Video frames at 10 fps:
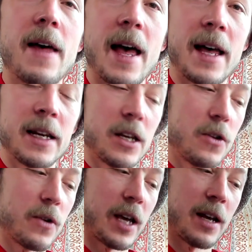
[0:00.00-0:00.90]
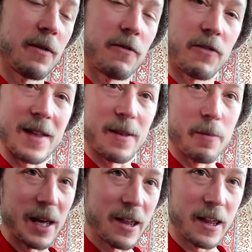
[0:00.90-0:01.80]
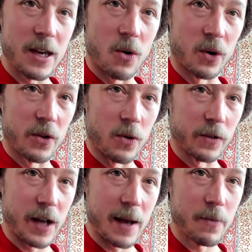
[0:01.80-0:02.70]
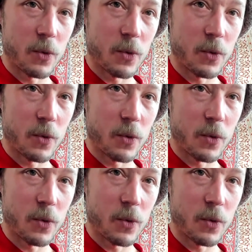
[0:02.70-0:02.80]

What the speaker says: Then you can fret the big C chord the whole time,